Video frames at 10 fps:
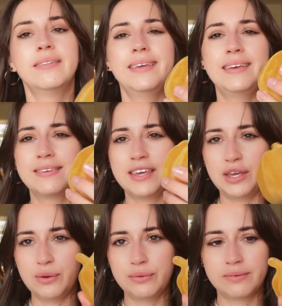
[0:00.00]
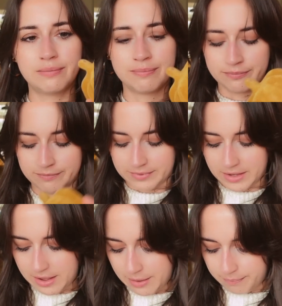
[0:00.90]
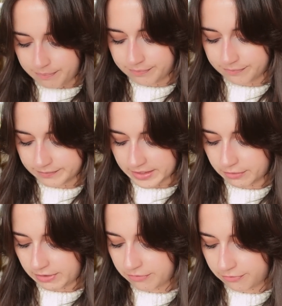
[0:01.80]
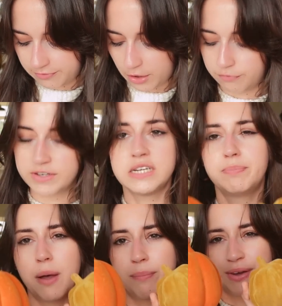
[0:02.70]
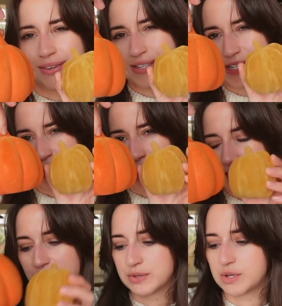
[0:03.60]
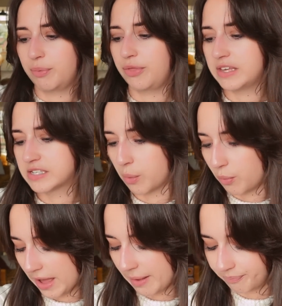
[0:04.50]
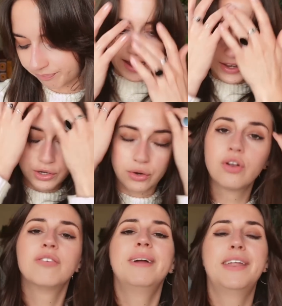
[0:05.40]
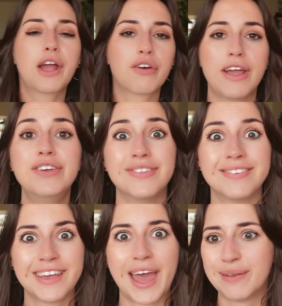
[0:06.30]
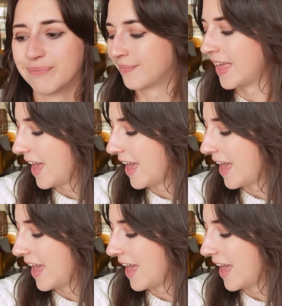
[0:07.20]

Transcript: these cute, um, kind of like velvety pumpkins. So I can also put these somewhere. I got all of my decorations again,